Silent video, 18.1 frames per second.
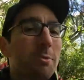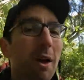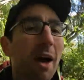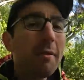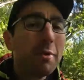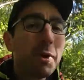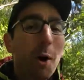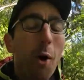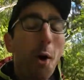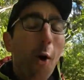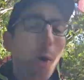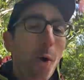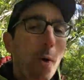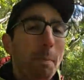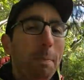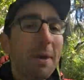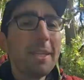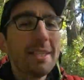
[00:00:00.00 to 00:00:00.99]
we have the
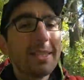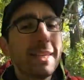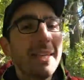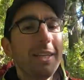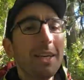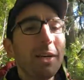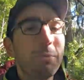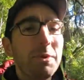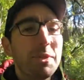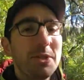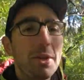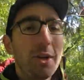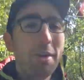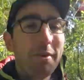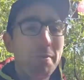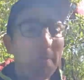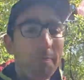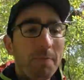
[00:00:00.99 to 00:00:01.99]
Ohope Scenic
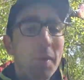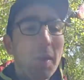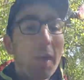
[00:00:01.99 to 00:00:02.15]
Reserve.